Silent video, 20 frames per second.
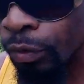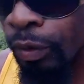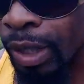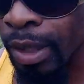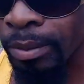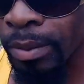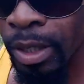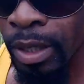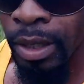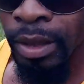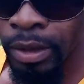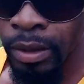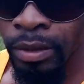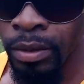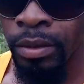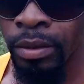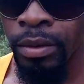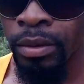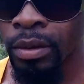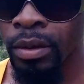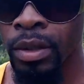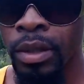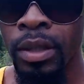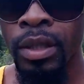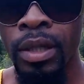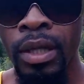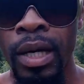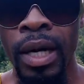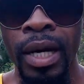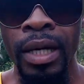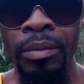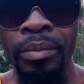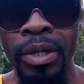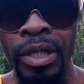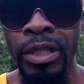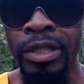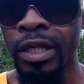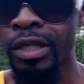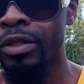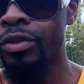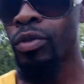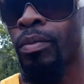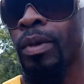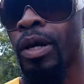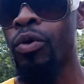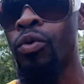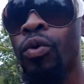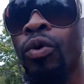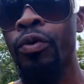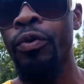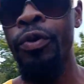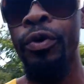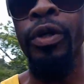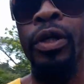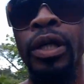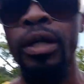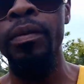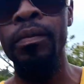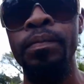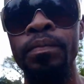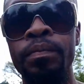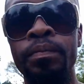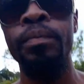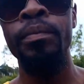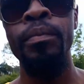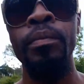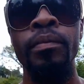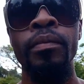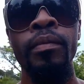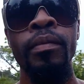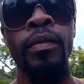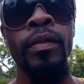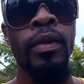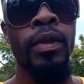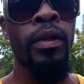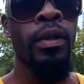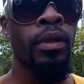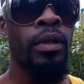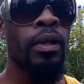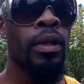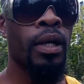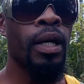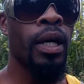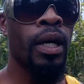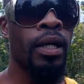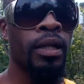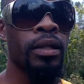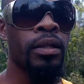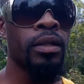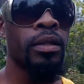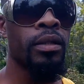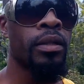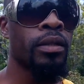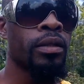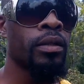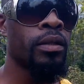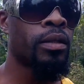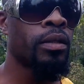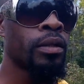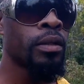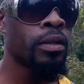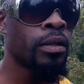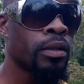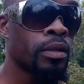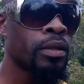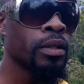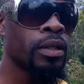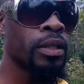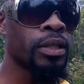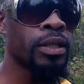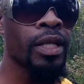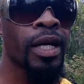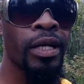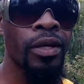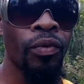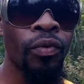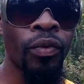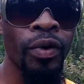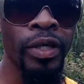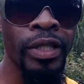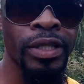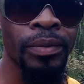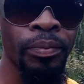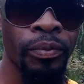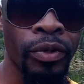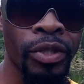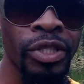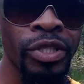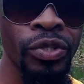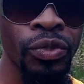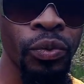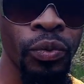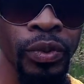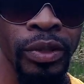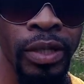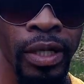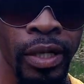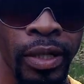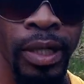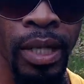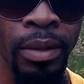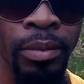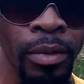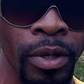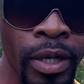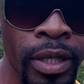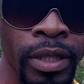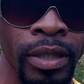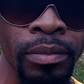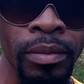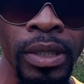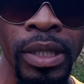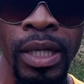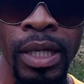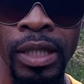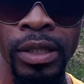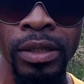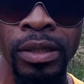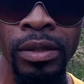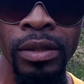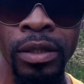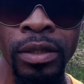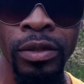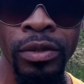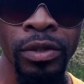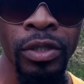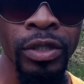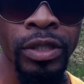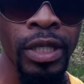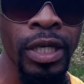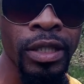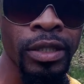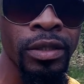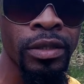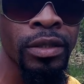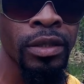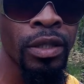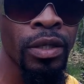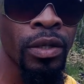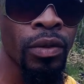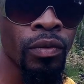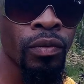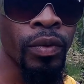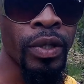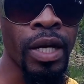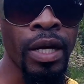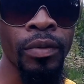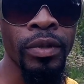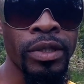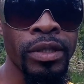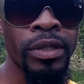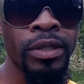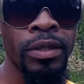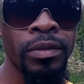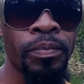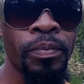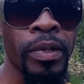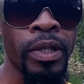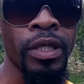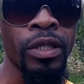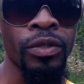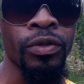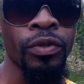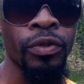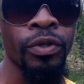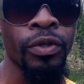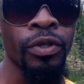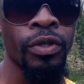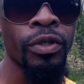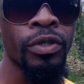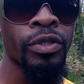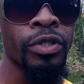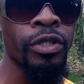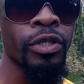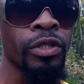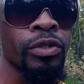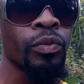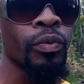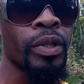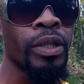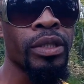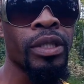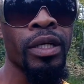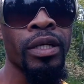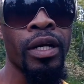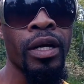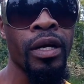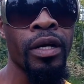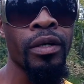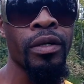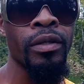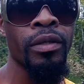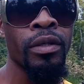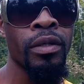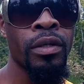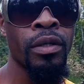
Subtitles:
one morning and mentioned it to my co-worker. And it's like the Holy Spirit used her that morning, because just as when I was speaking to her, she just went on her